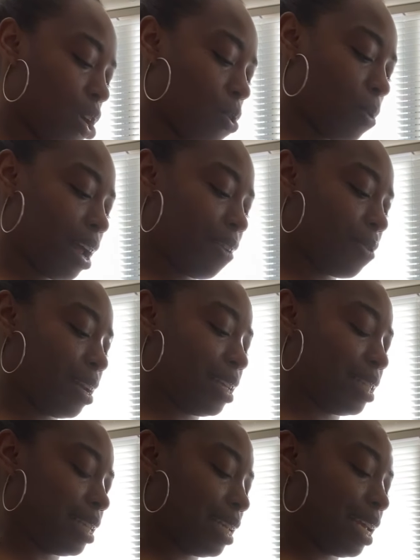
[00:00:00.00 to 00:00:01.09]
Whatever it
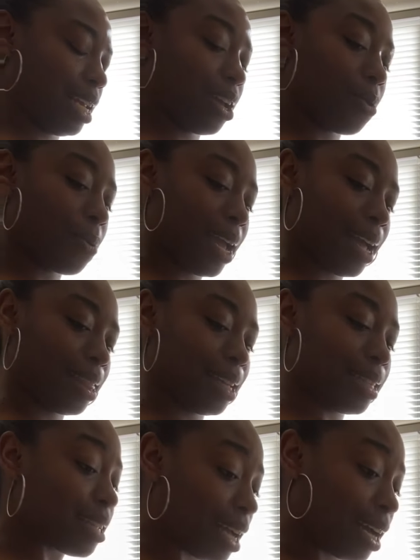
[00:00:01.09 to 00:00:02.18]
is that's getting your way at
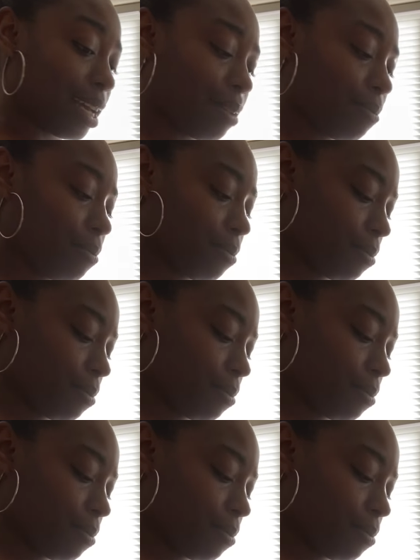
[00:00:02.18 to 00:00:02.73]
this time.